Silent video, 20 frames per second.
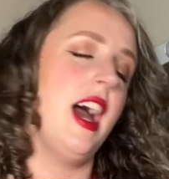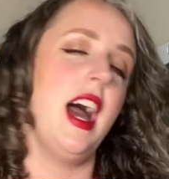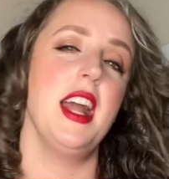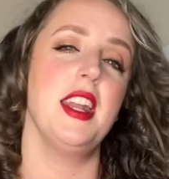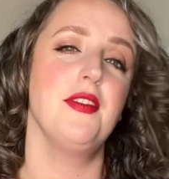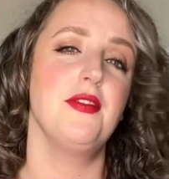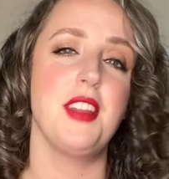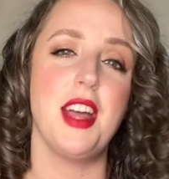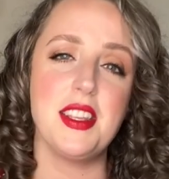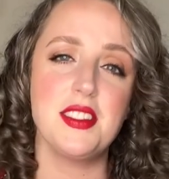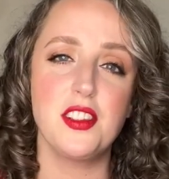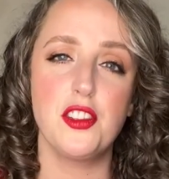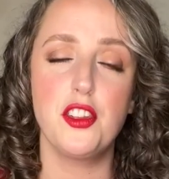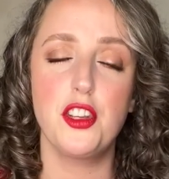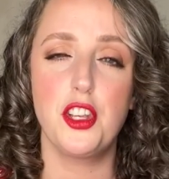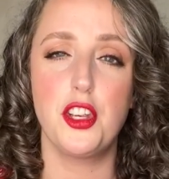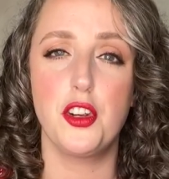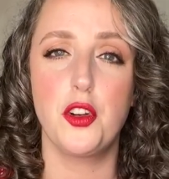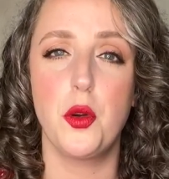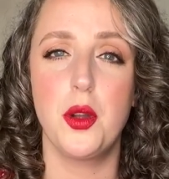and if that's the
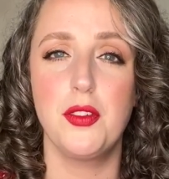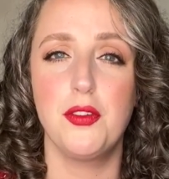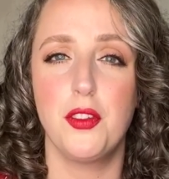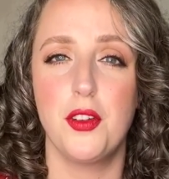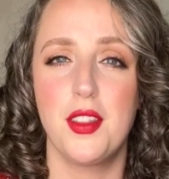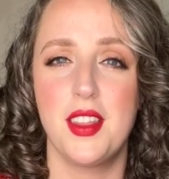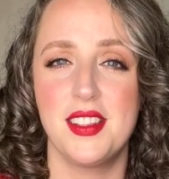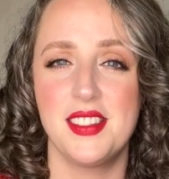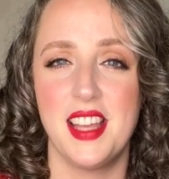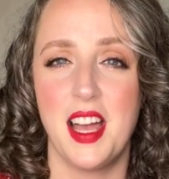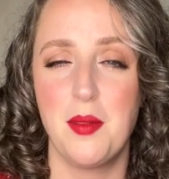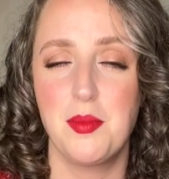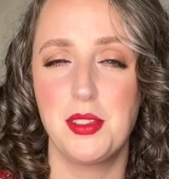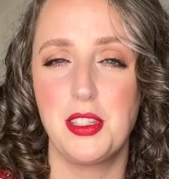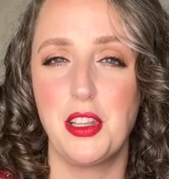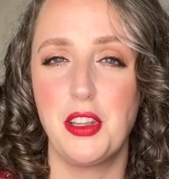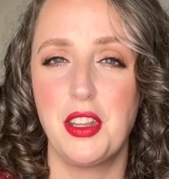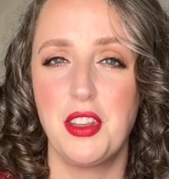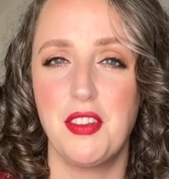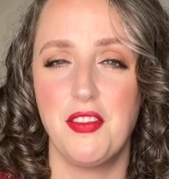look you're going for, that's
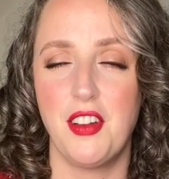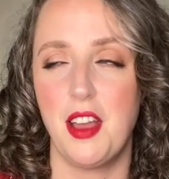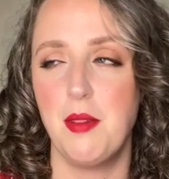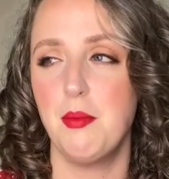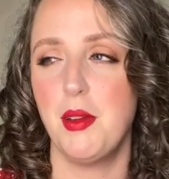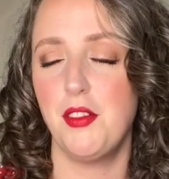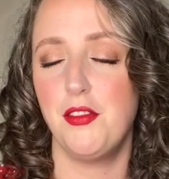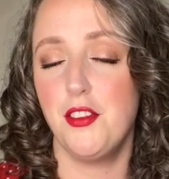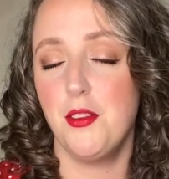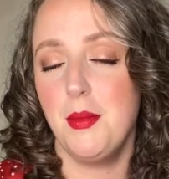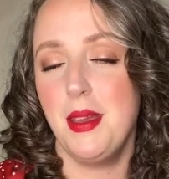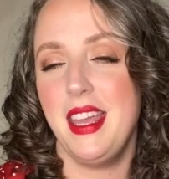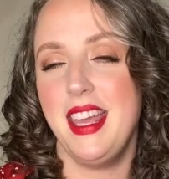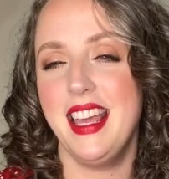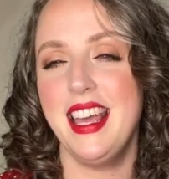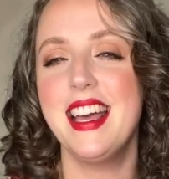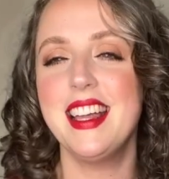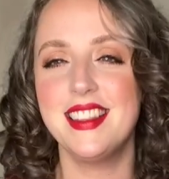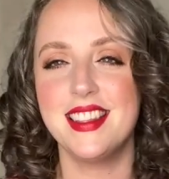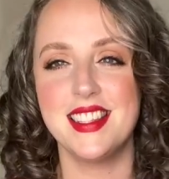absolutely fine. But for me,
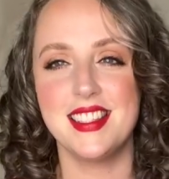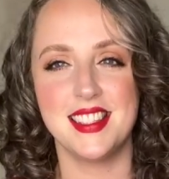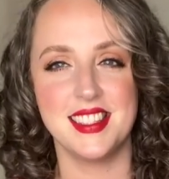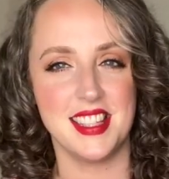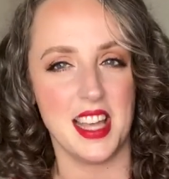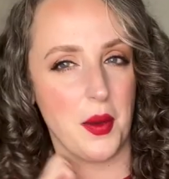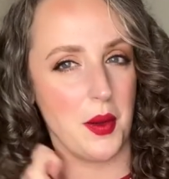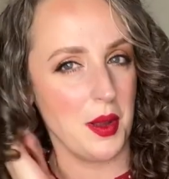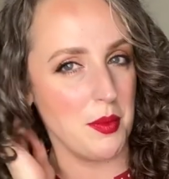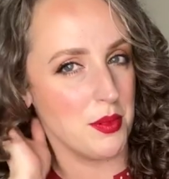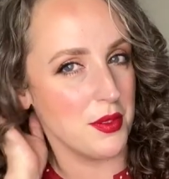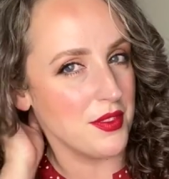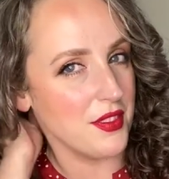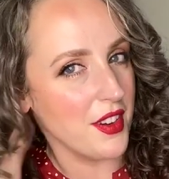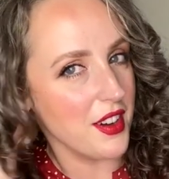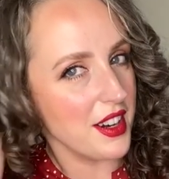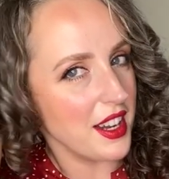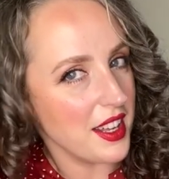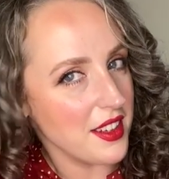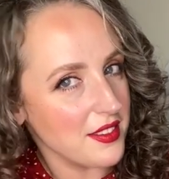this is how I prefer
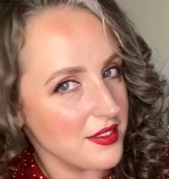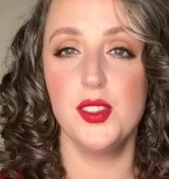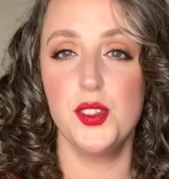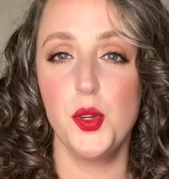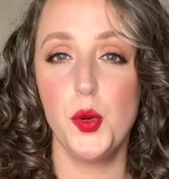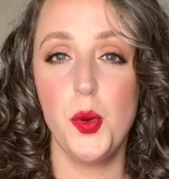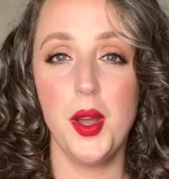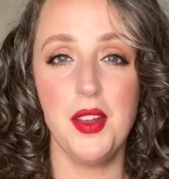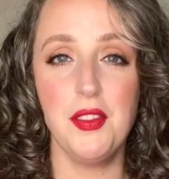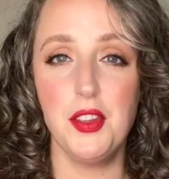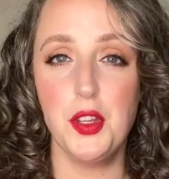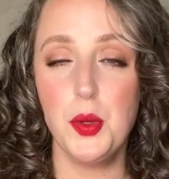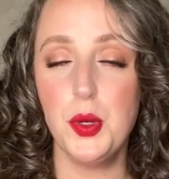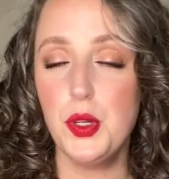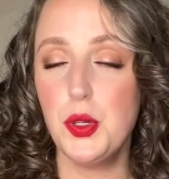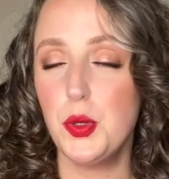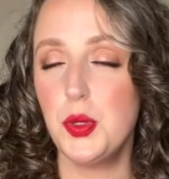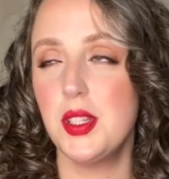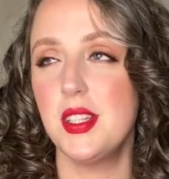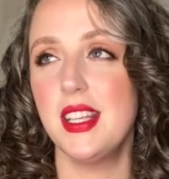it. So if you're
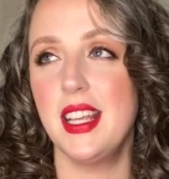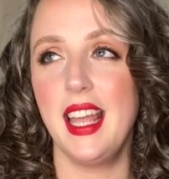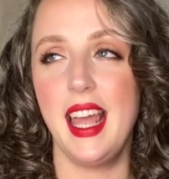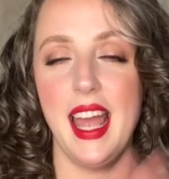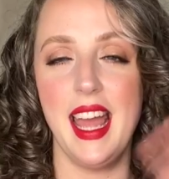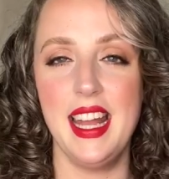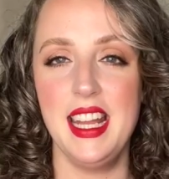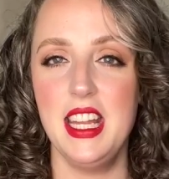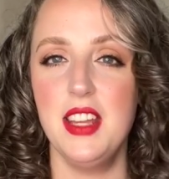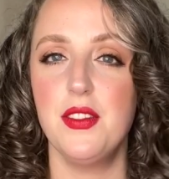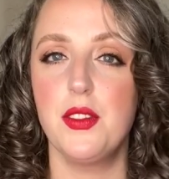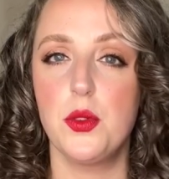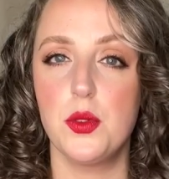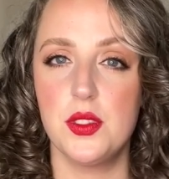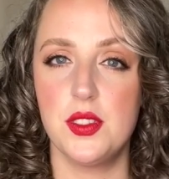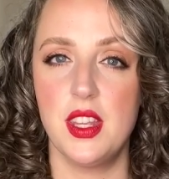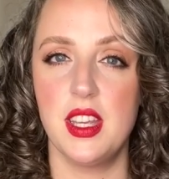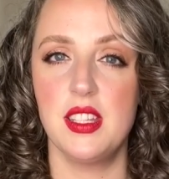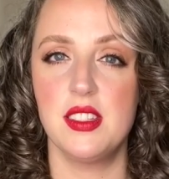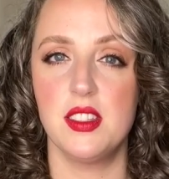noticing any of those
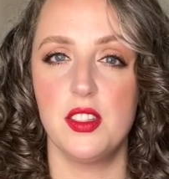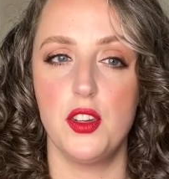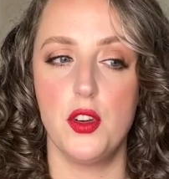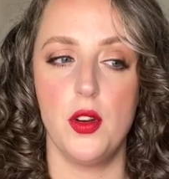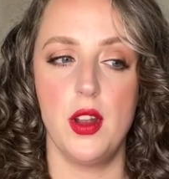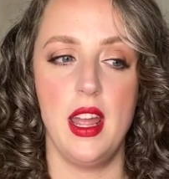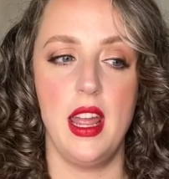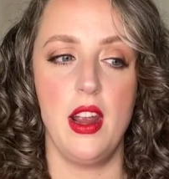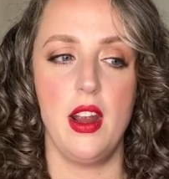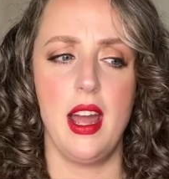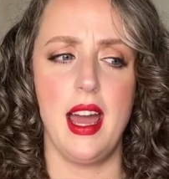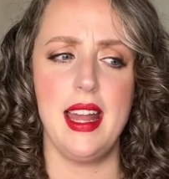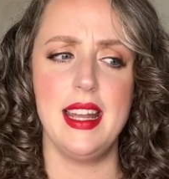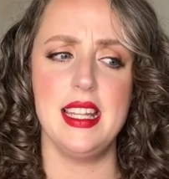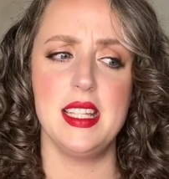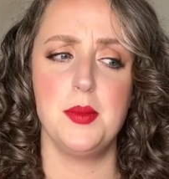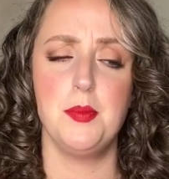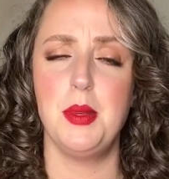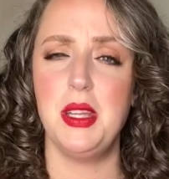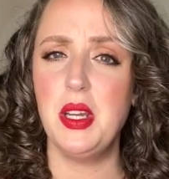things in your hair and
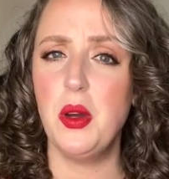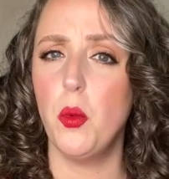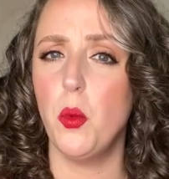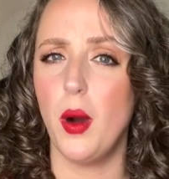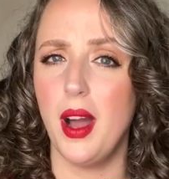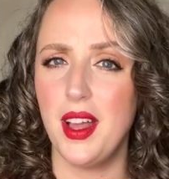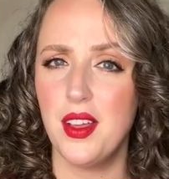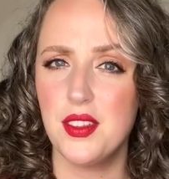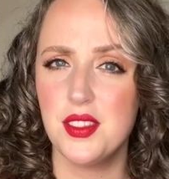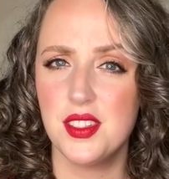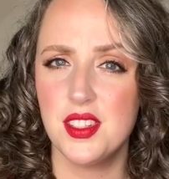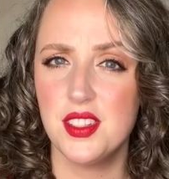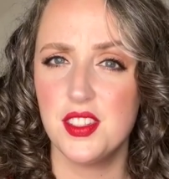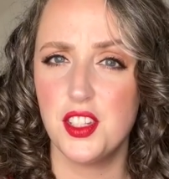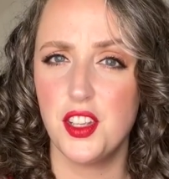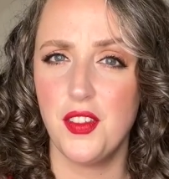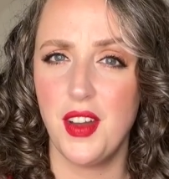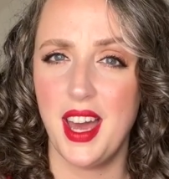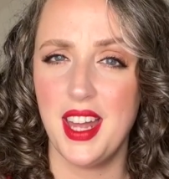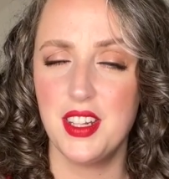it's been a while since
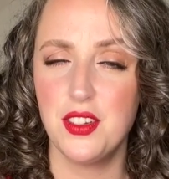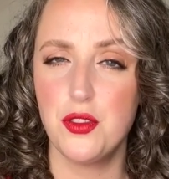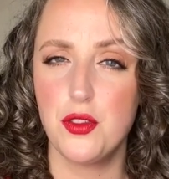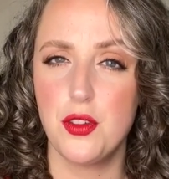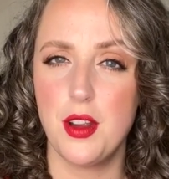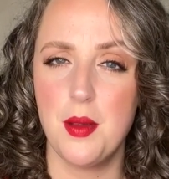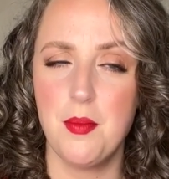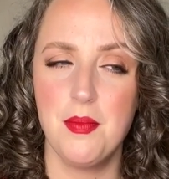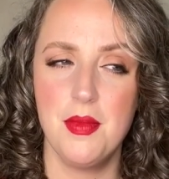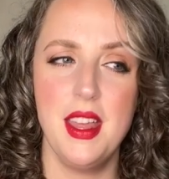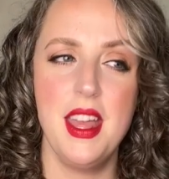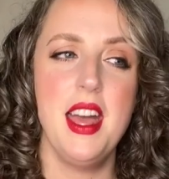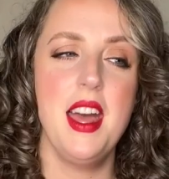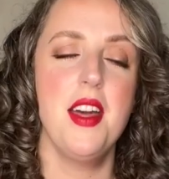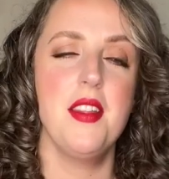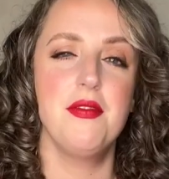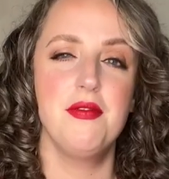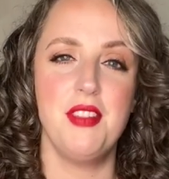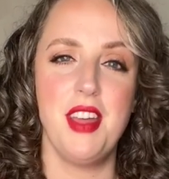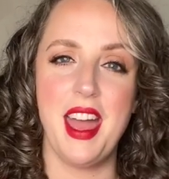you've had a trim,
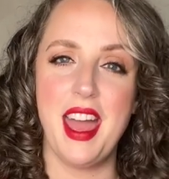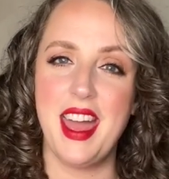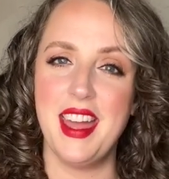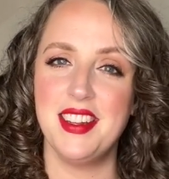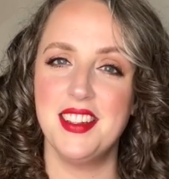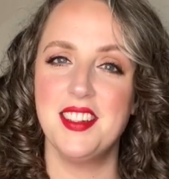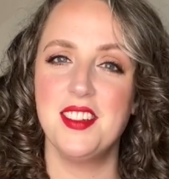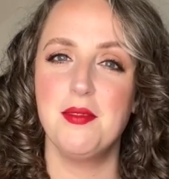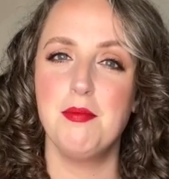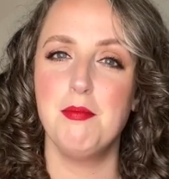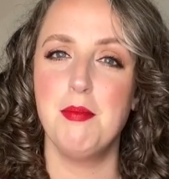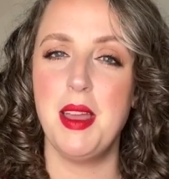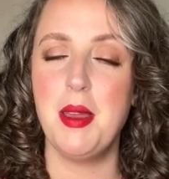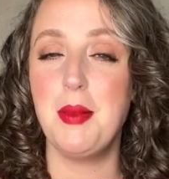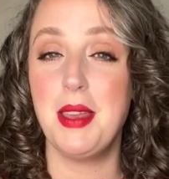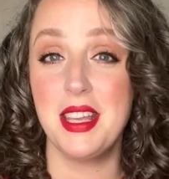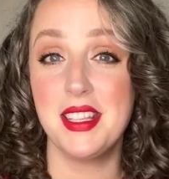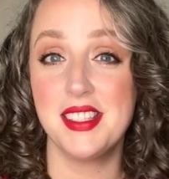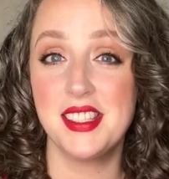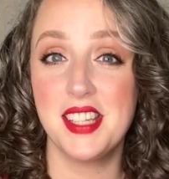then maybe it's